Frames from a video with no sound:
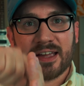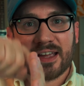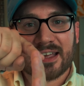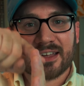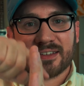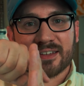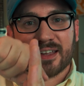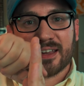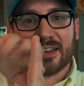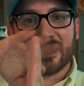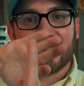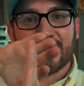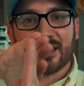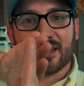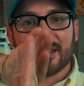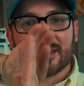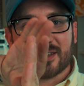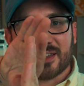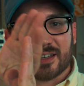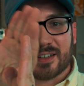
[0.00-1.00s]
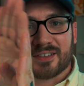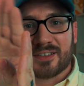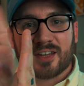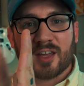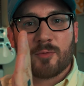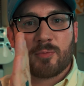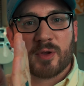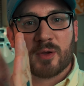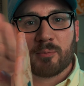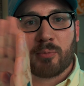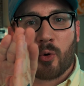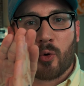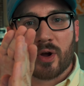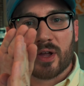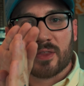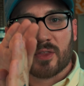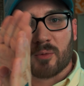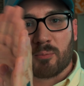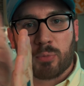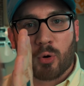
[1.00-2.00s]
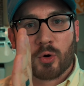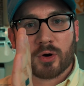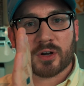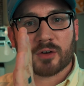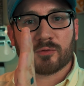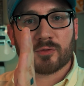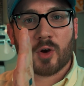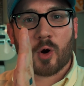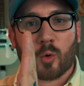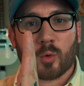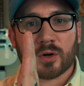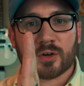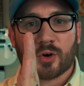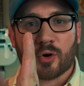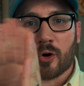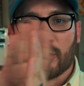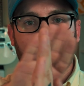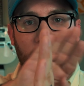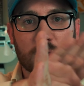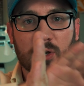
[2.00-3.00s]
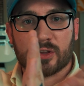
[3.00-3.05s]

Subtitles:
it is the tipping point, the point of return,